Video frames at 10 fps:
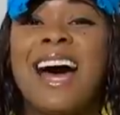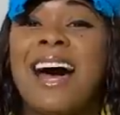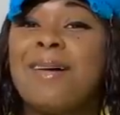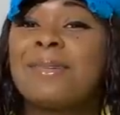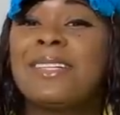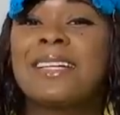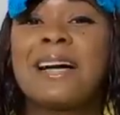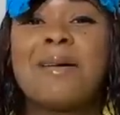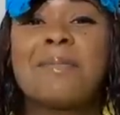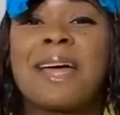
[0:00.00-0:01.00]
I'm gonna
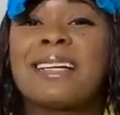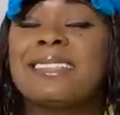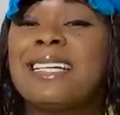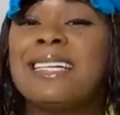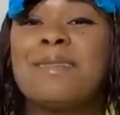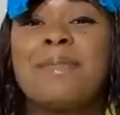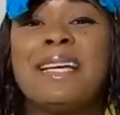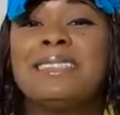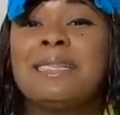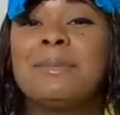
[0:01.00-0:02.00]
come back, say an
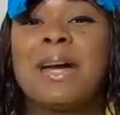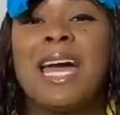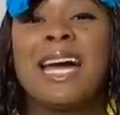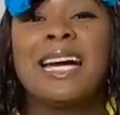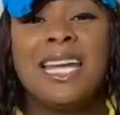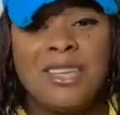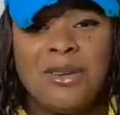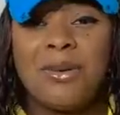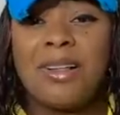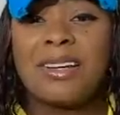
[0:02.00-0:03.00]
amazing prayer.
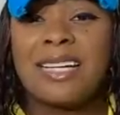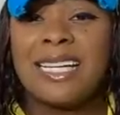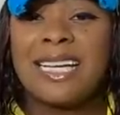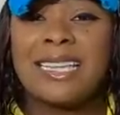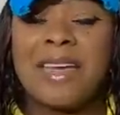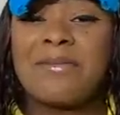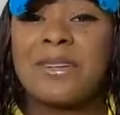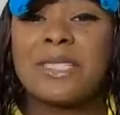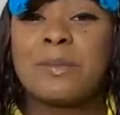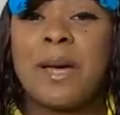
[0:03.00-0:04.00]
You all are gonna get that
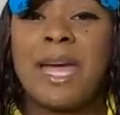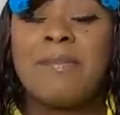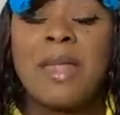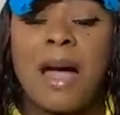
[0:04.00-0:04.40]
first bite.